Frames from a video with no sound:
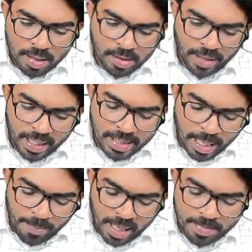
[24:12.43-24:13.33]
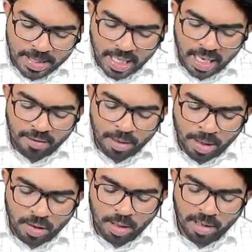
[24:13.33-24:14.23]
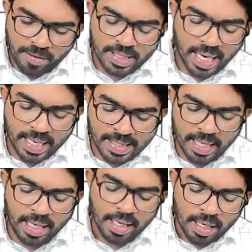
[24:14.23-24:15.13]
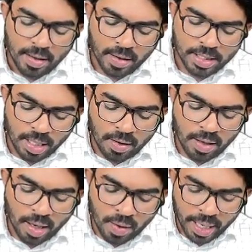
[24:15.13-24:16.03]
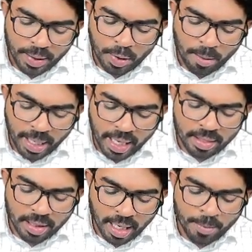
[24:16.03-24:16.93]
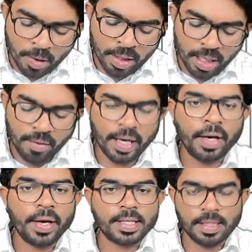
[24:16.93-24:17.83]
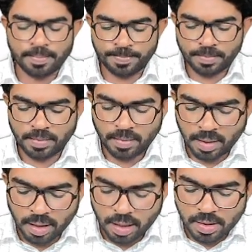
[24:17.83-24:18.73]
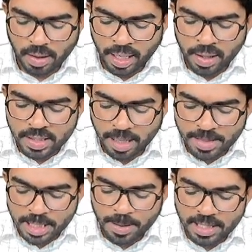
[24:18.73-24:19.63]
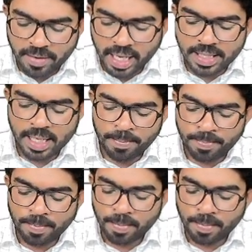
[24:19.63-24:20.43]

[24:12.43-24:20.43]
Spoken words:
So for example, I'm starting from October 1st. I decided, okay, chalo, on October 8th, I'm going to give endo exam. So endo subject specific exam,